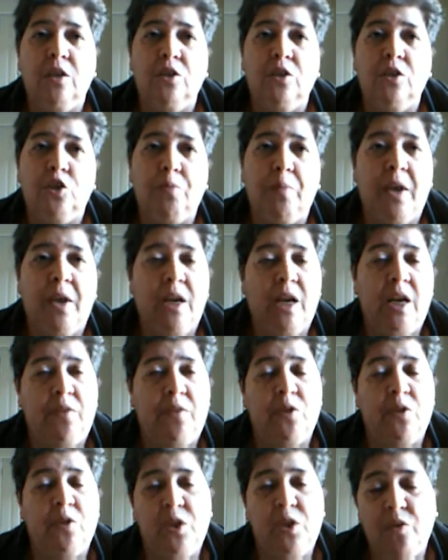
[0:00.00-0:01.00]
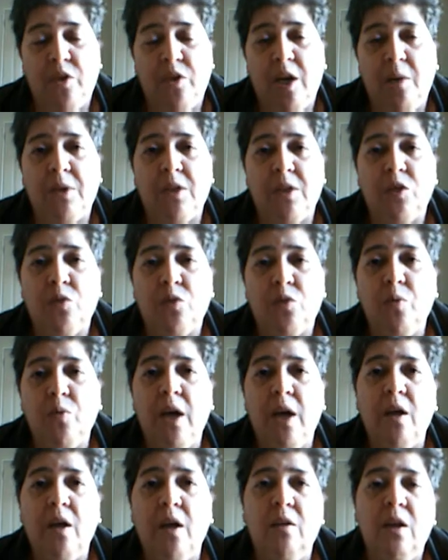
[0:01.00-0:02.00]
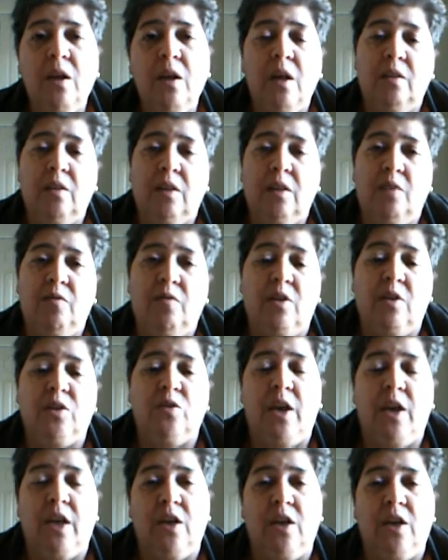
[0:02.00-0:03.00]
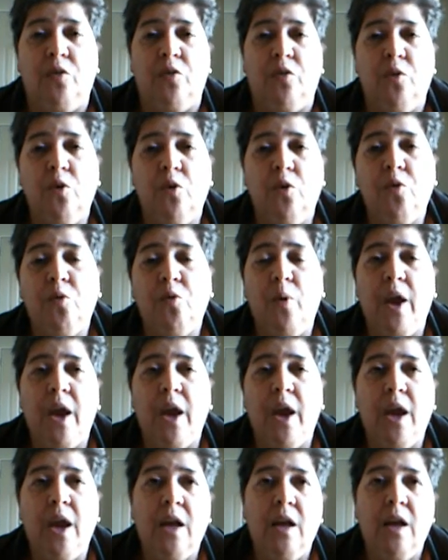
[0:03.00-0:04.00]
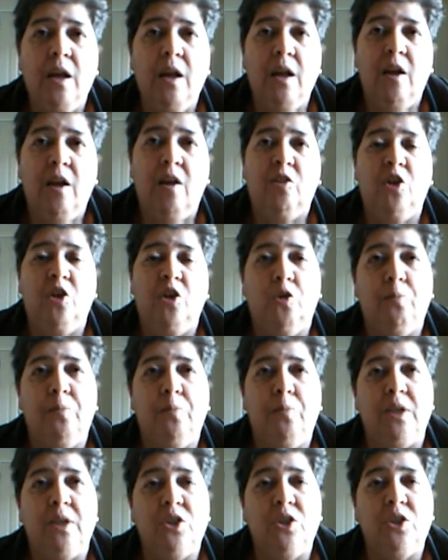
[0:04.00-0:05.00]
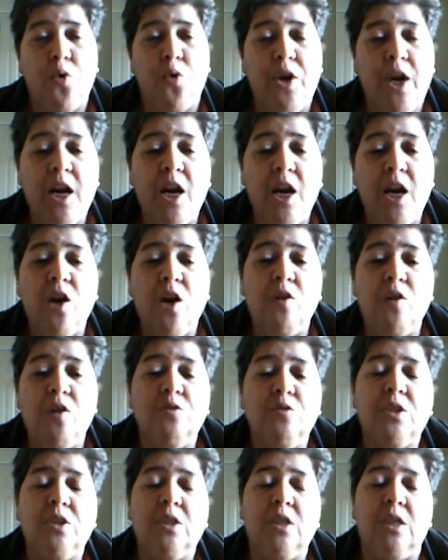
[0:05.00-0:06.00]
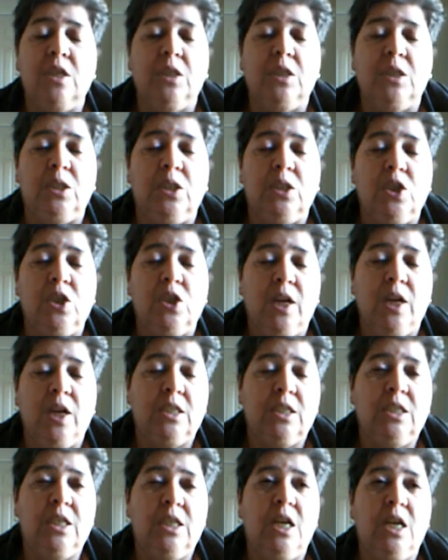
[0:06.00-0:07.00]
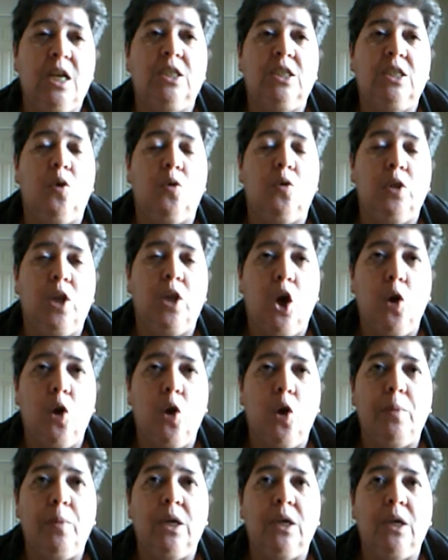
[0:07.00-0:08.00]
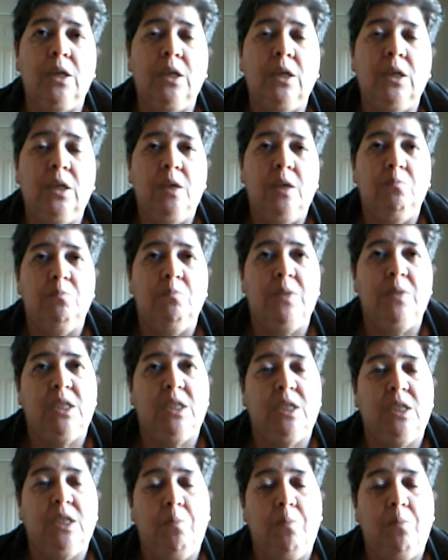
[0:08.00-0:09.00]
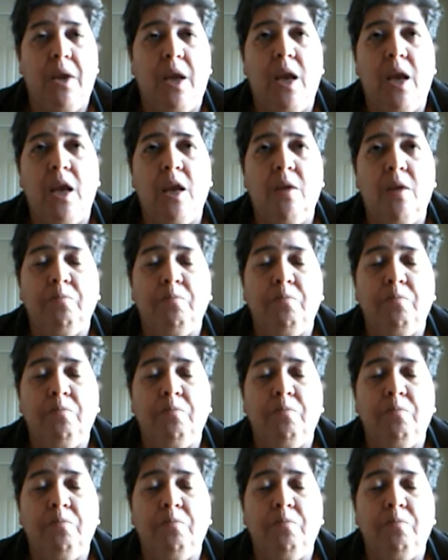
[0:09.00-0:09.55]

Japan had the tsunami as well. They've also had another earthquake. There have been tornadoes in the United States, in Oklahoma, Mississippi,